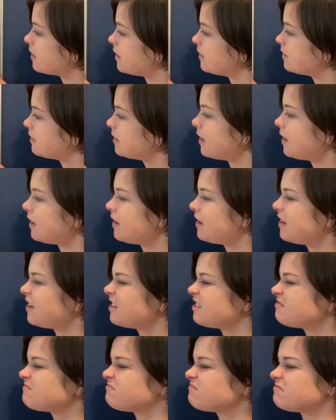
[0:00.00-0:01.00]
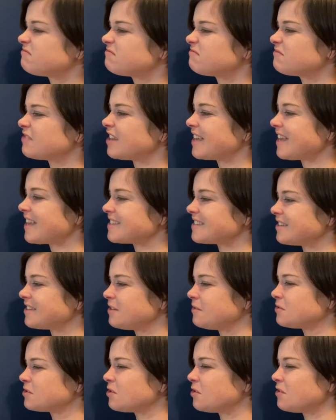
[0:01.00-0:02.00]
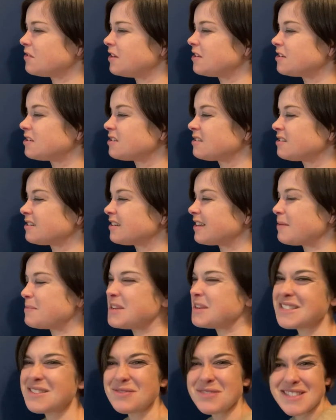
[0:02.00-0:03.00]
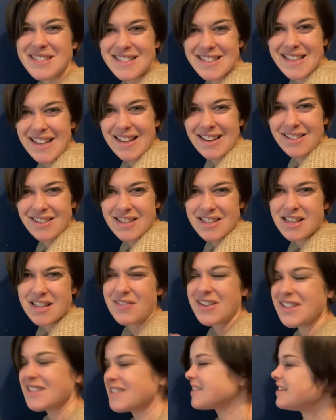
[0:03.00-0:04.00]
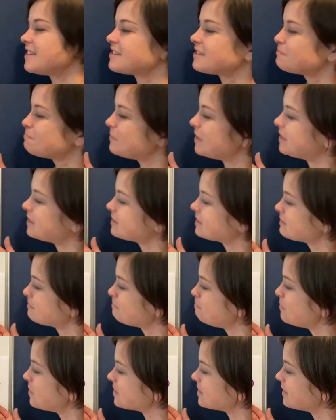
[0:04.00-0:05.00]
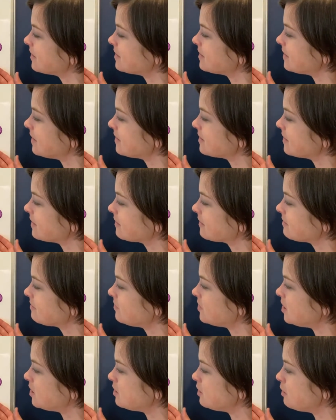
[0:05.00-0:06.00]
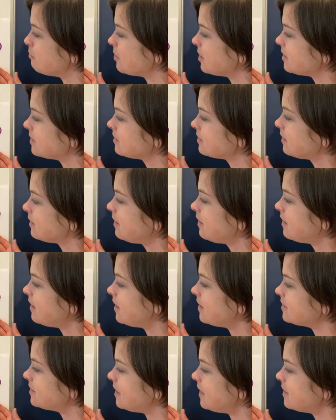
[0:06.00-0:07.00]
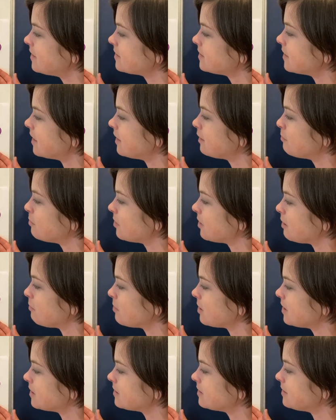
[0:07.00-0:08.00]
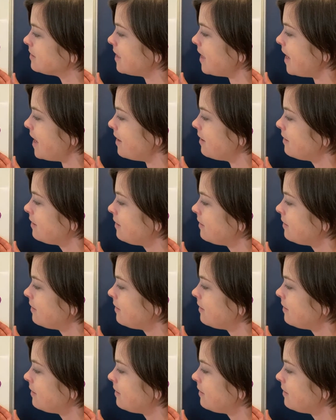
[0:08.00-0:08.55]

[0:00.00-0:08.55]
I guess I'll use orange. I mean, it's not skin, the cervix. It's muscle, isn't it? It's like tissue, but it's inside the body, but it's there.